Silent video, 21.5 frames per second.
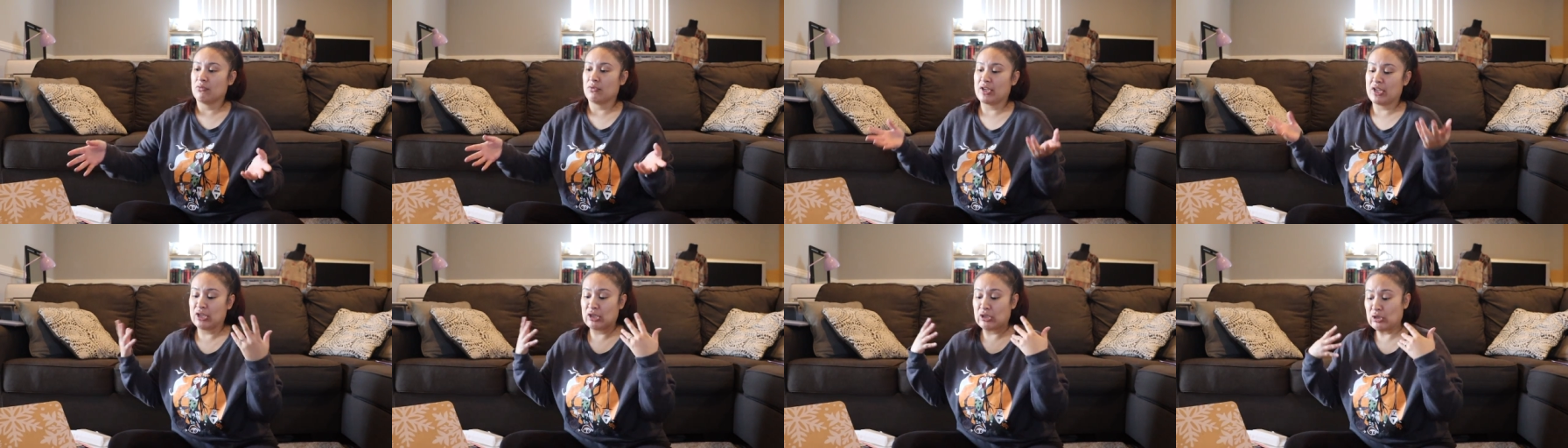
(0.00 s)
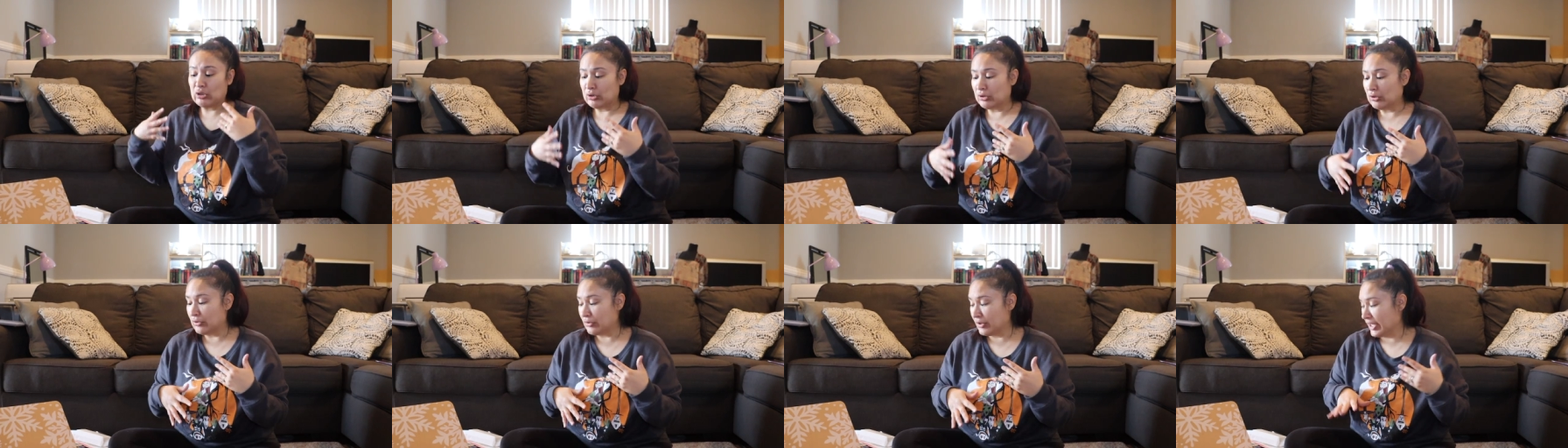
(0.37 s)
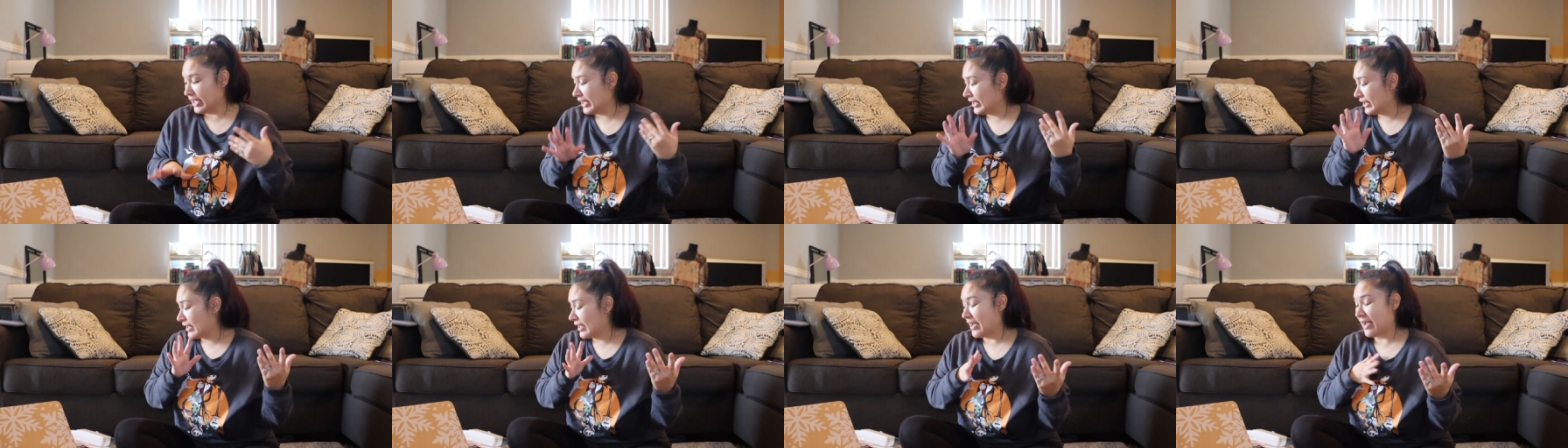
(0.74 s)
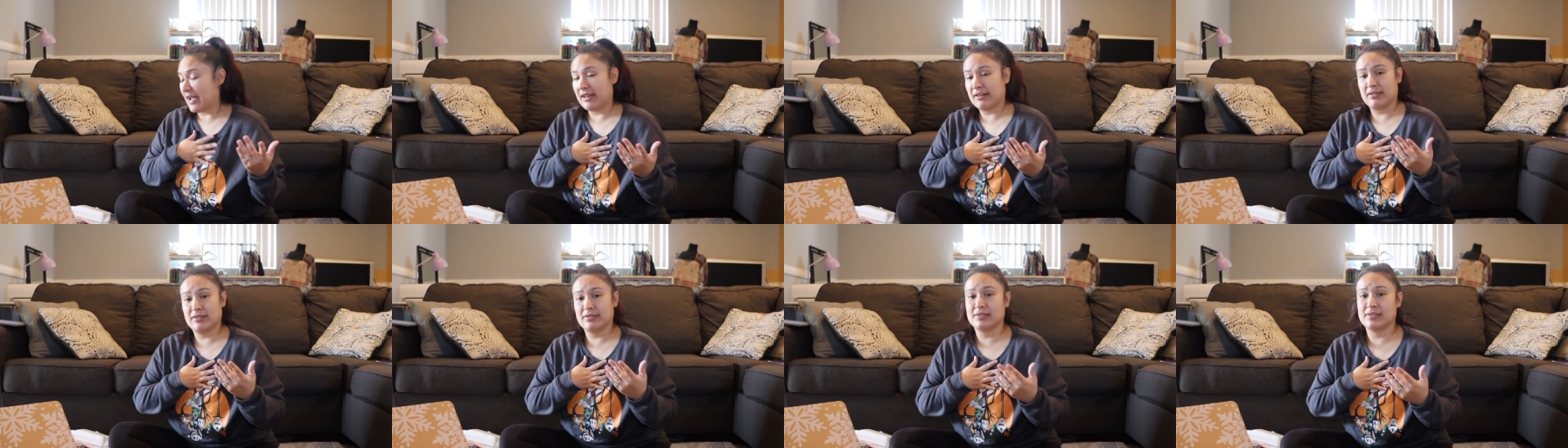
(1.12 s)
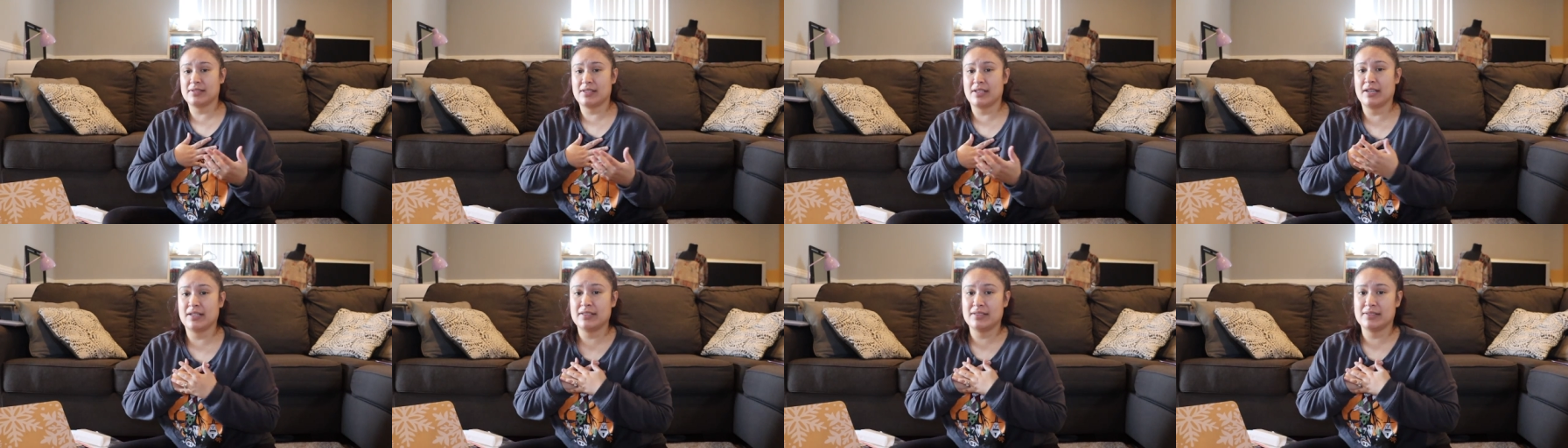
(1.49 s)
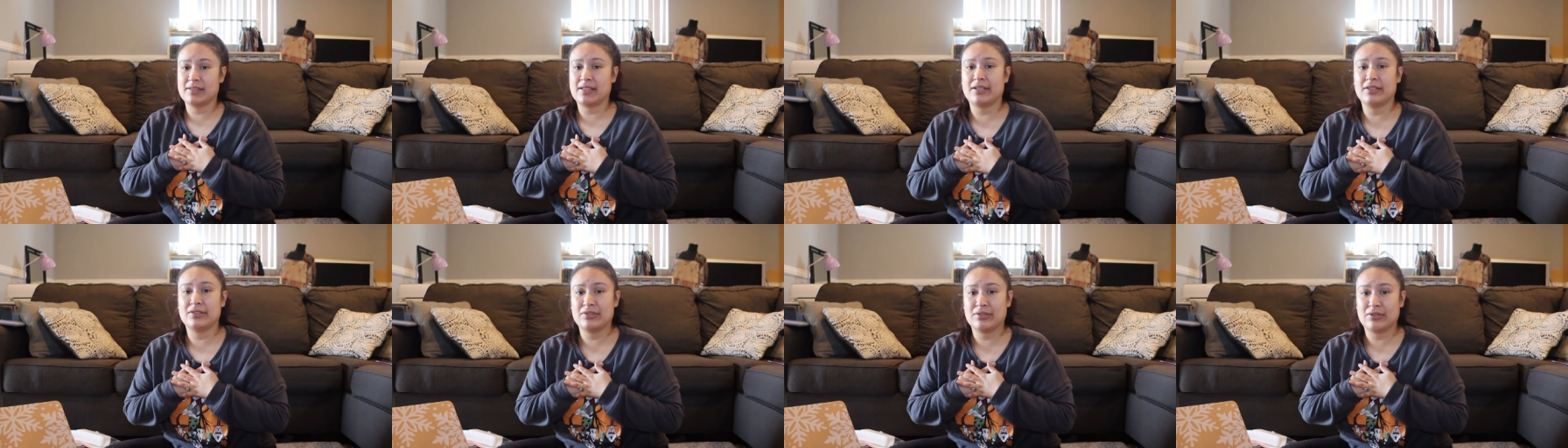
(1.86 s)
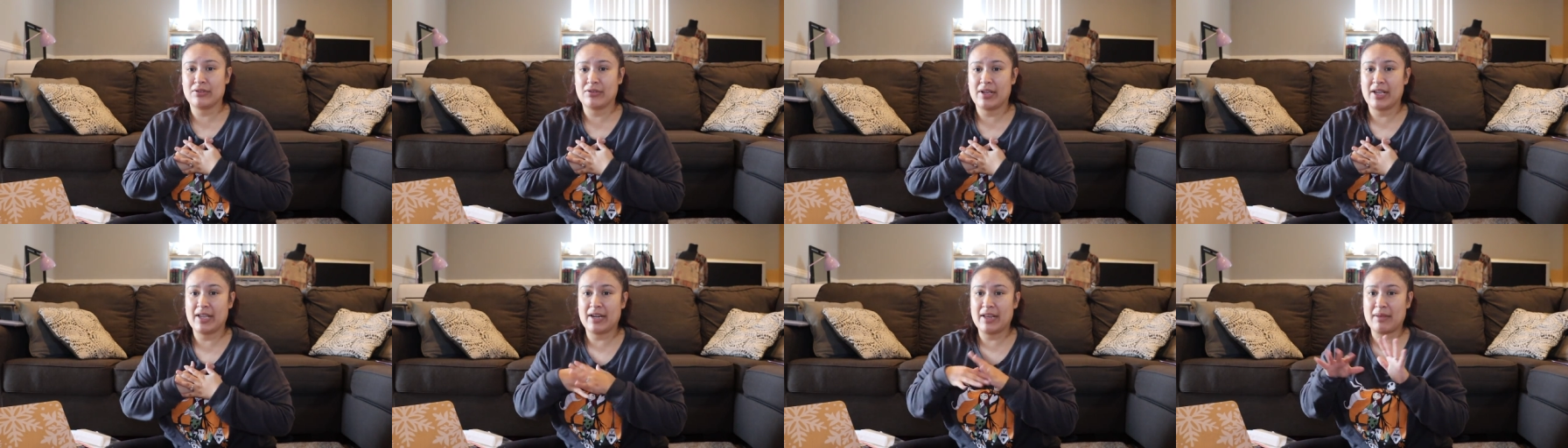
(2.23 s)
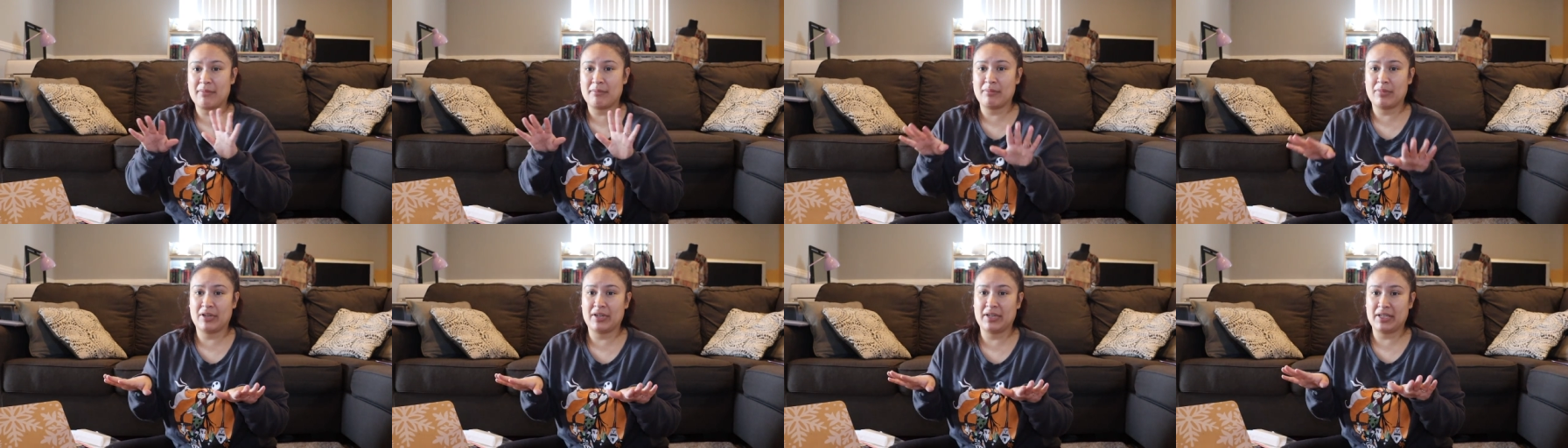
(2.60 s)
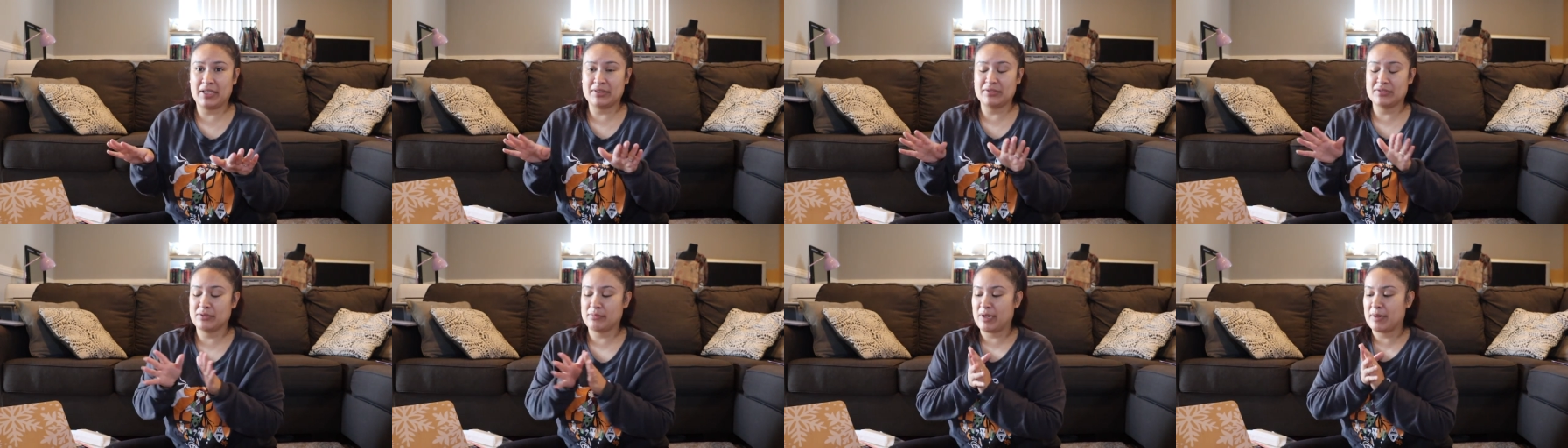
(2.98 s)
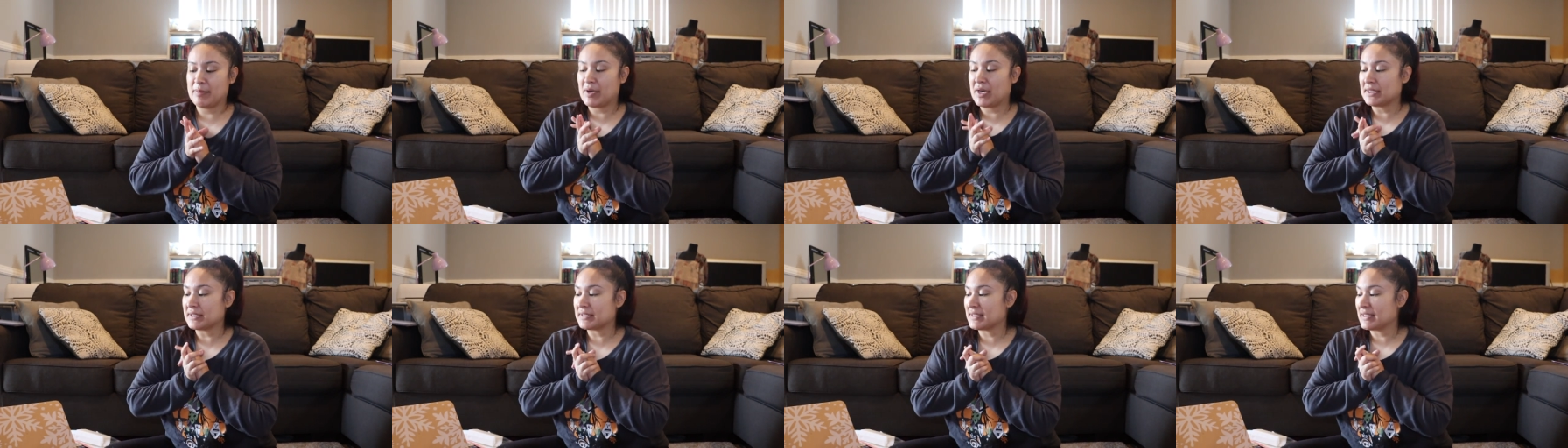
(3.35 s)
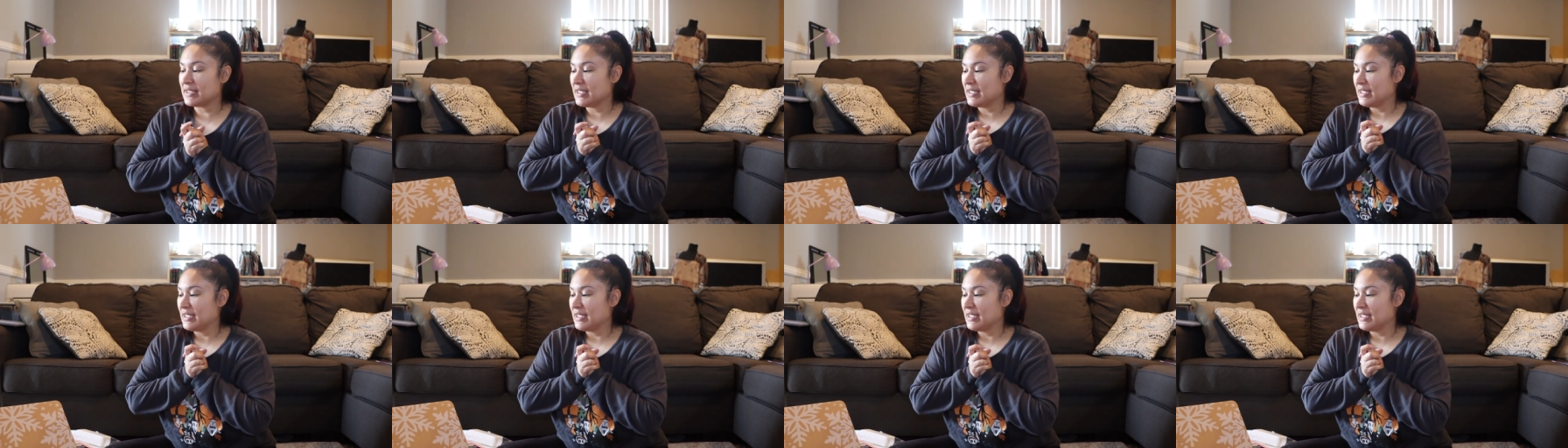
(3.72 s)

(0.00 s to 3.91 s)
including add-ons that I decided to go ahead and put into my box.